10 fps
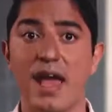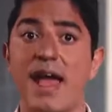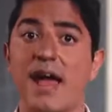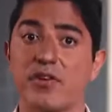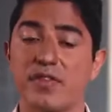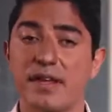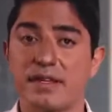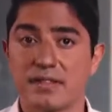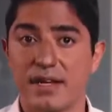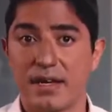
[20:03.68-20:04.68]
everything
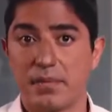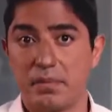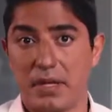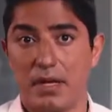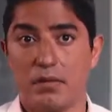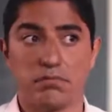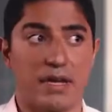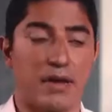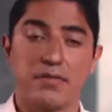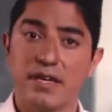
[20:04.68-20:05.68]
is going to be
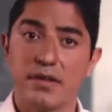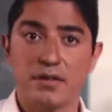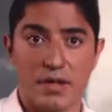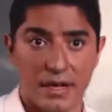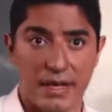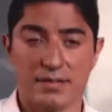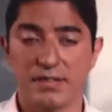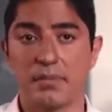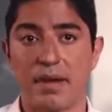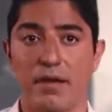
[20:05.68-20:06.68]
kind of geared against
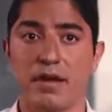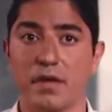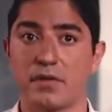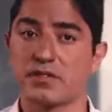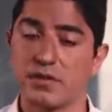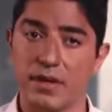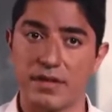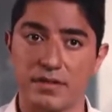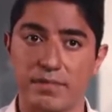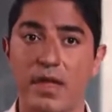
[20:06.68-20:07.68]
comparing other
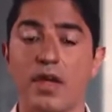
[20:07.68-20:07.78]
students.